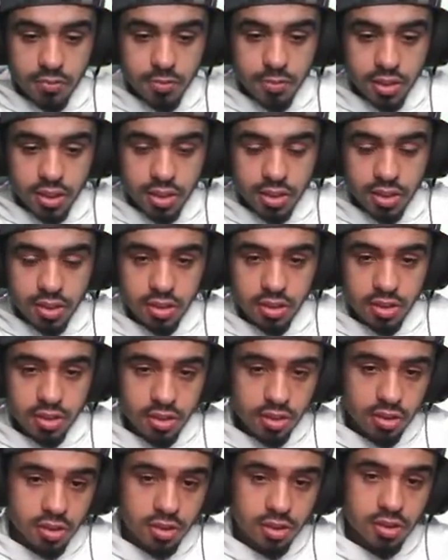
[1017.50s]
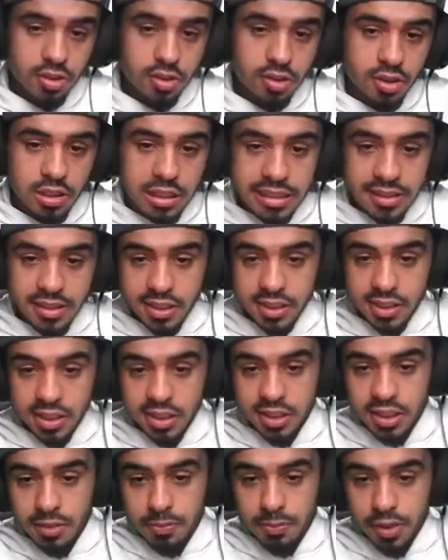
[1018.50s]
page. That's a
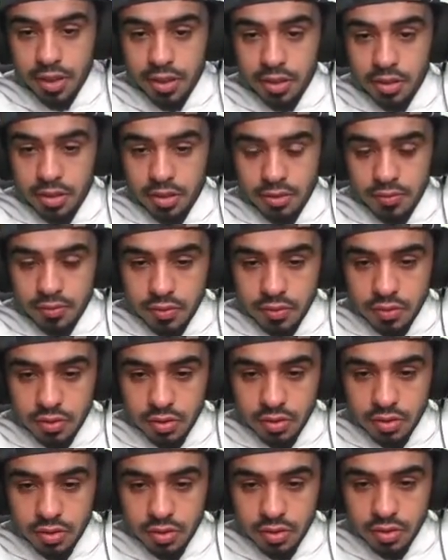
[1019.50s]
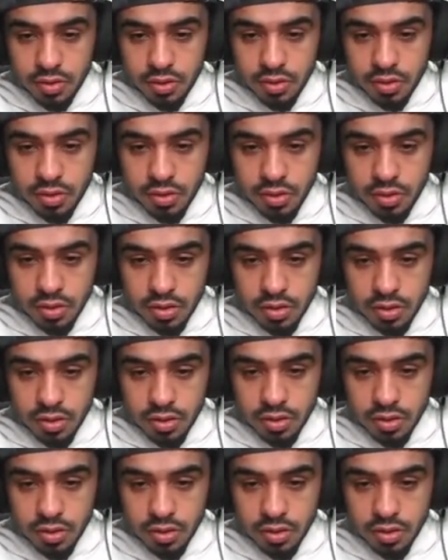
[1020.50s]
skill page. Only the strong survive.